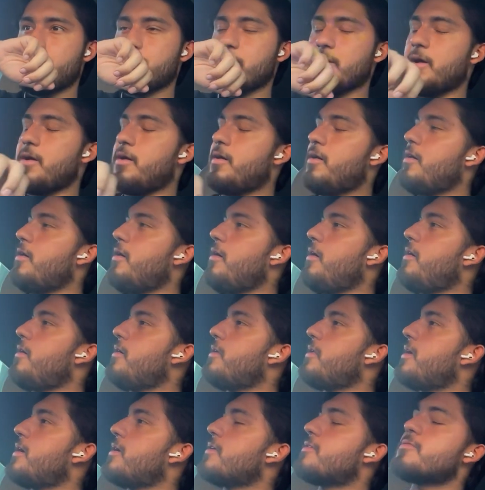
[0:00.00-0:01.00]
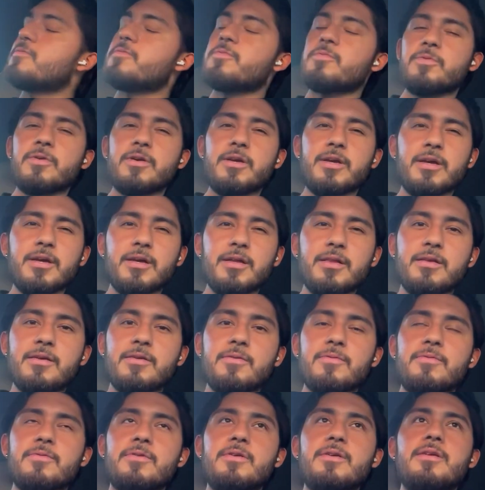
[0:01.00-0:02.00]
Oh, that's really,
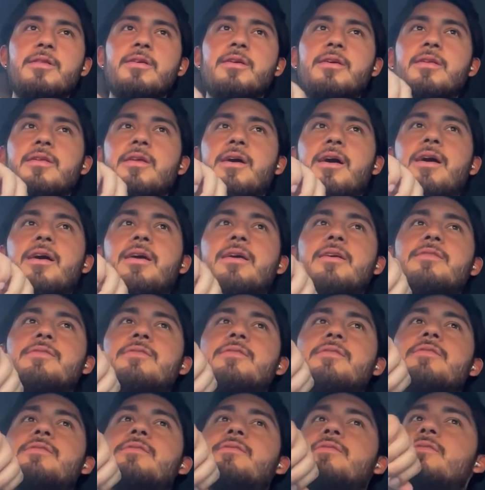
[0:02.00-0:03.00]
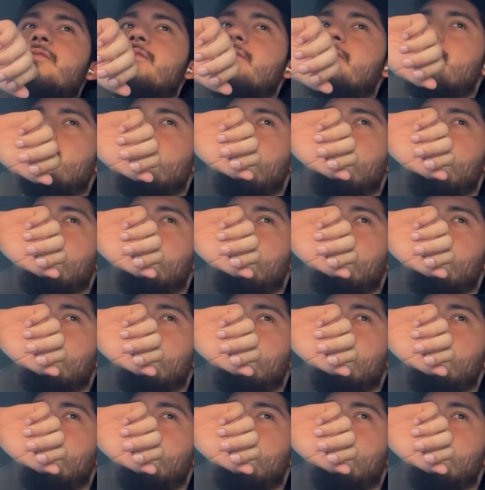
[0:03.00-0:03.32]
really nice. It's just